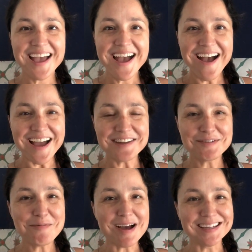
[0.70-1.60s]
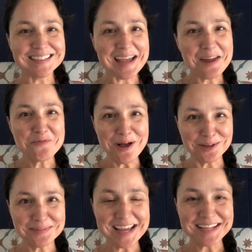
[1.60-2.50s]
Hi everyone, and
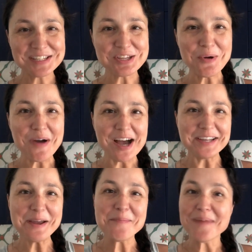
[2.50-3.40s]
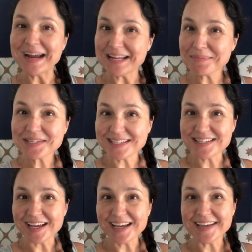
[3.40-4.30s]
welcome to And So On. My name is
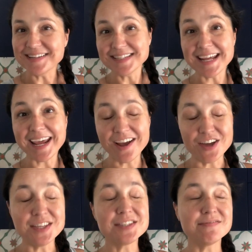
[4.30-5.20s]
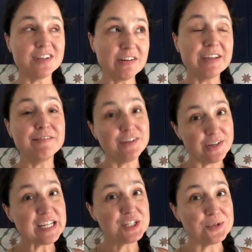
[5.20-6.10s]
Lisa, and today on this very,
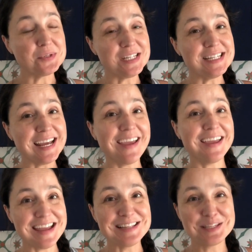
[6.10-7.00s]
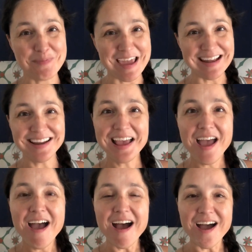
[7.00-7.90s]
very toasty day in Spain,
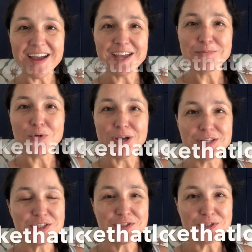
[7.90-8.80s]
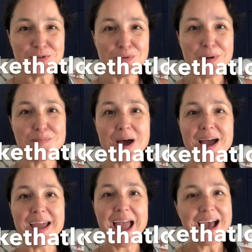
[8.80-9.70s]
I am going to do
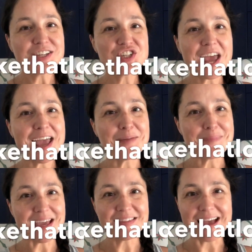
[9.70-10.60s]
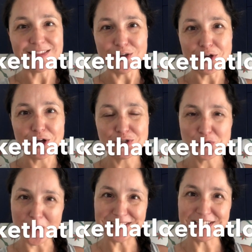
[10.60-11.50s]
my hashtag Make That Look
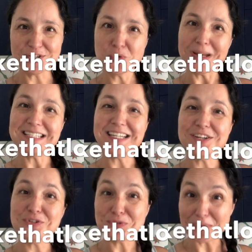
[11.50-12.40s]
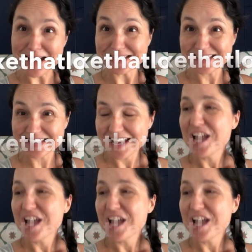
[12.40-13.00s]
2020 dress.